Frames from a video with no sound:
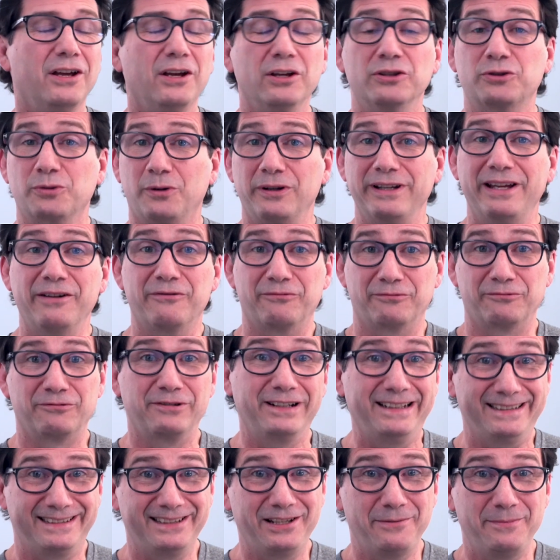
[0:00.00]
So all that
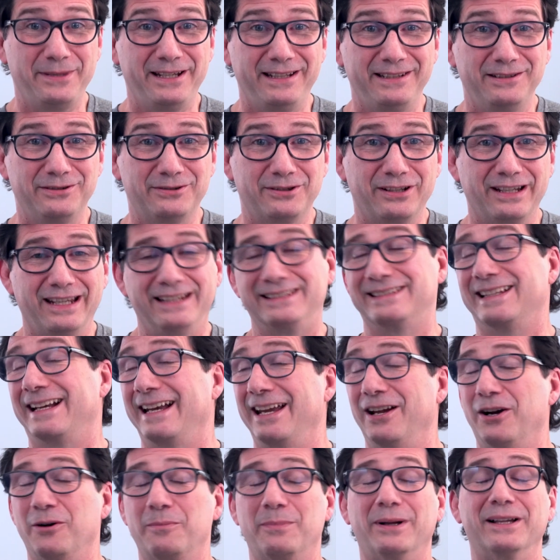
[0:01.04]
really means is that I
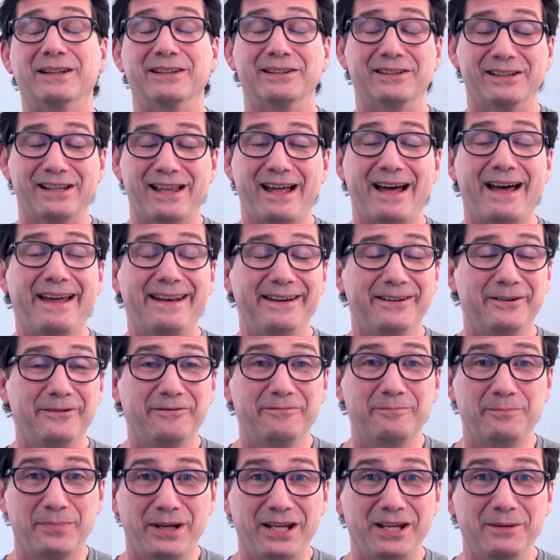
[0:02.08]
help a lot
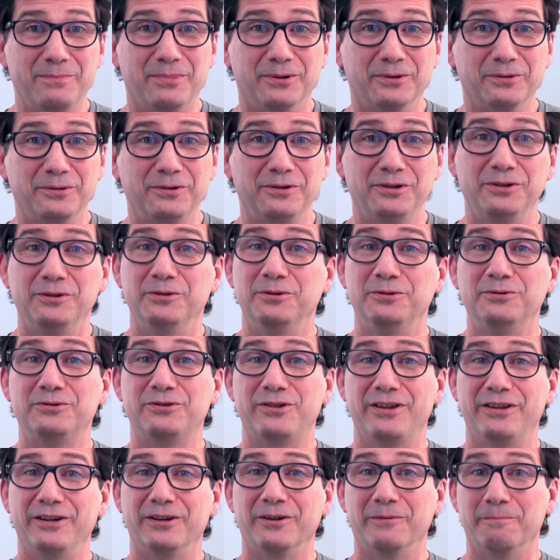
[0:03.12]
of people use
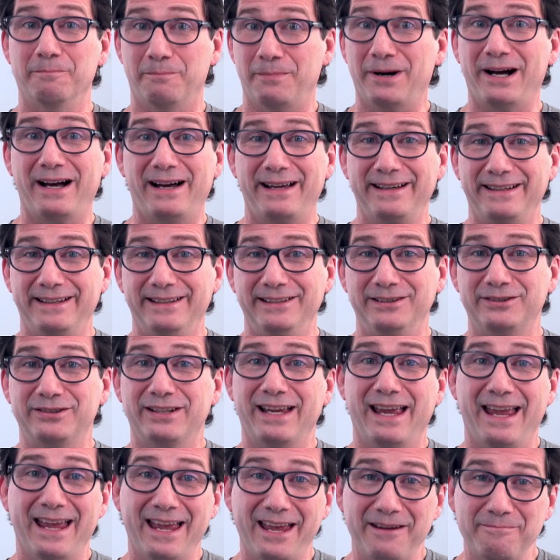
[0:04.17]
their bodies
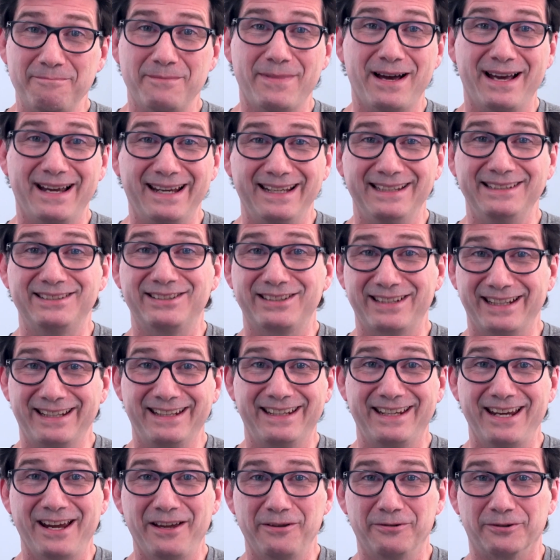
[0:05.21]
and minds
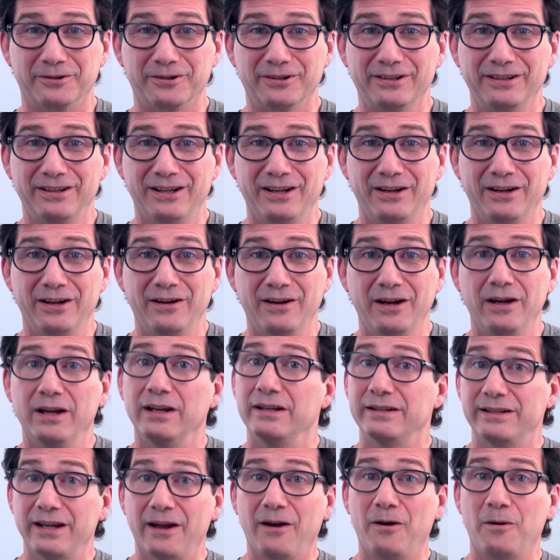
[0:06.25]
together
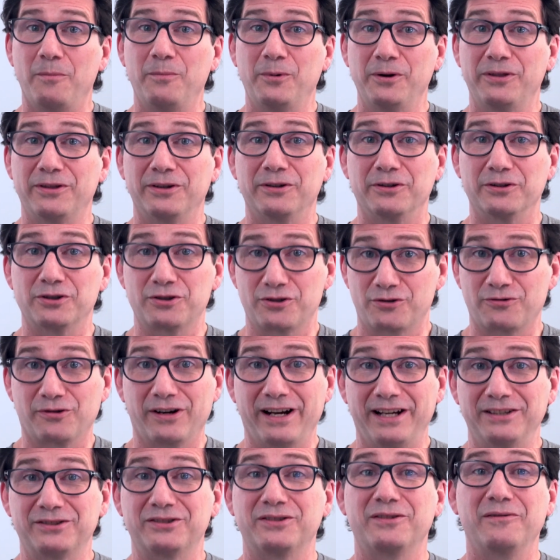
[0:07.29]
to help with their
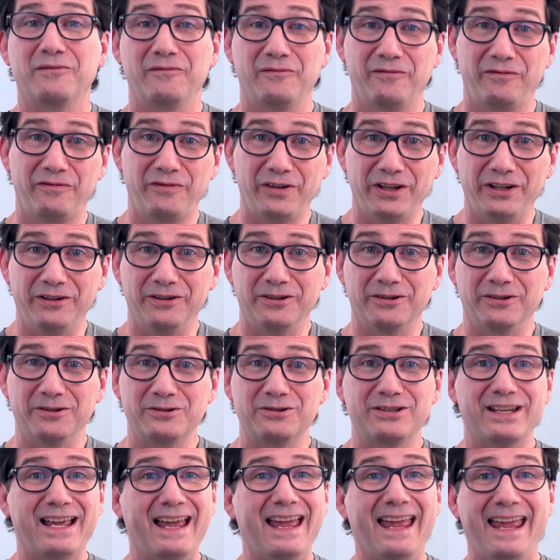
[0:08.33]
stress,
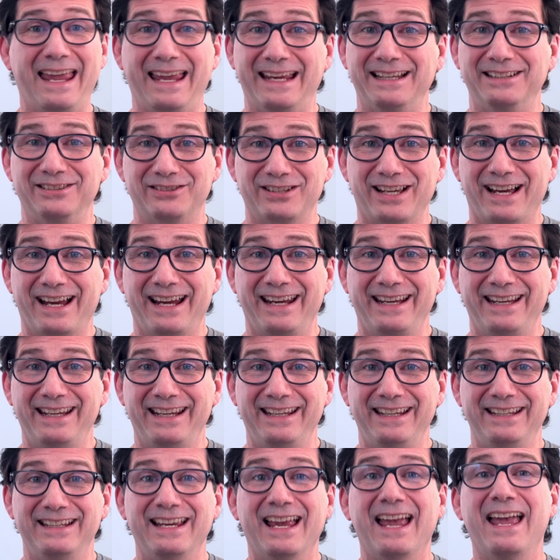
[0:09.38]
fears,
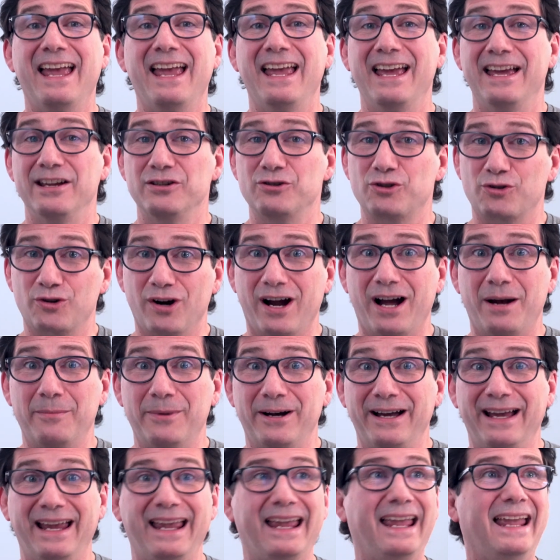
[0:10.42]
anxiety,
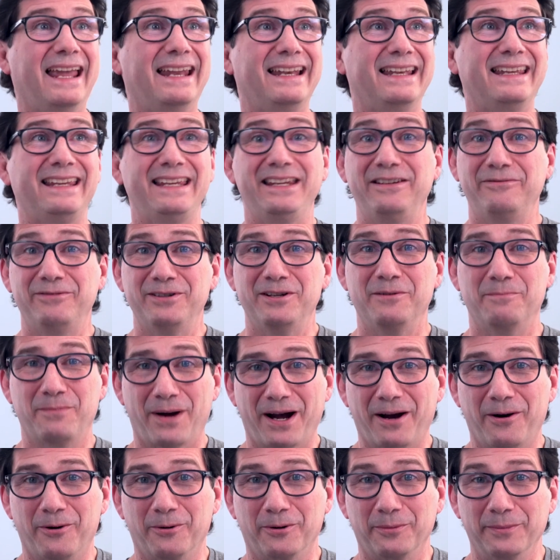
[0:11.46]
trauma, and even
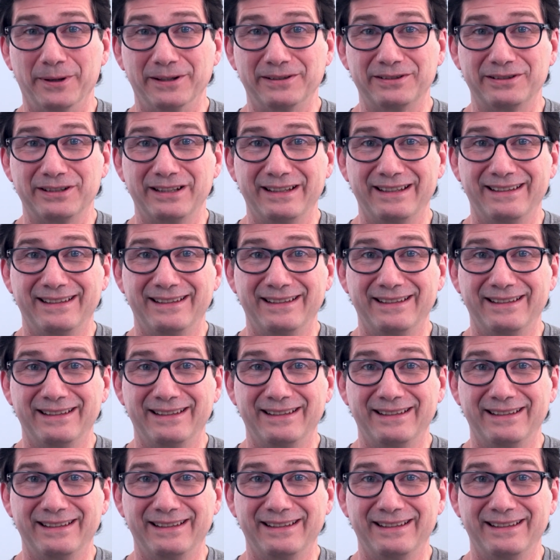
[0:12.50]
empowerment.